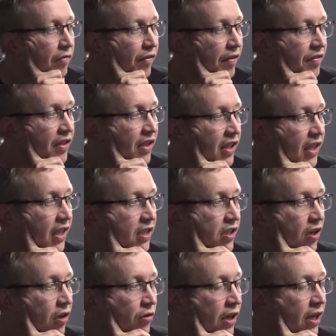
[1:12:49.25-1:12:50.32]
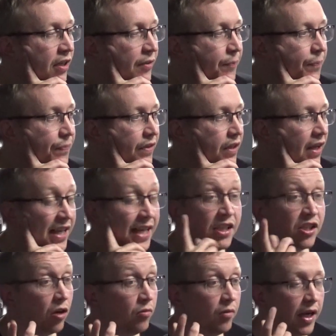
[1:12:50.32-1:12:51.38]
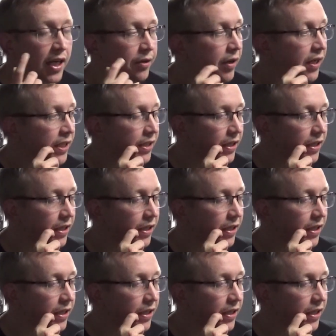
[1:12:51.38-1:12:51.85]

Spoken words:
15 years ago, yeah. I think so, anyway.